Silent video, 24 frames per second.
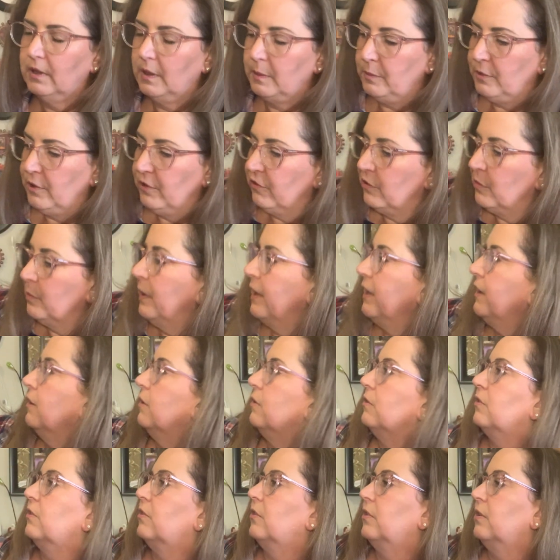Move to my
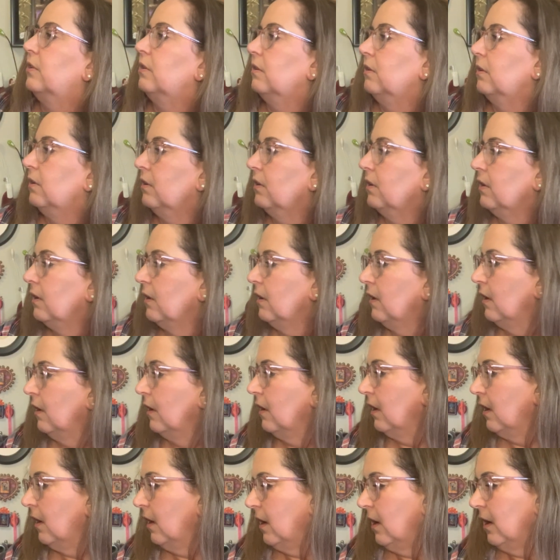notes.
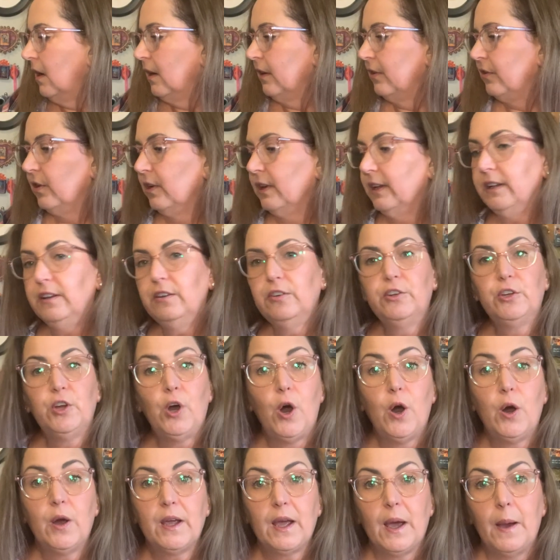So let's talk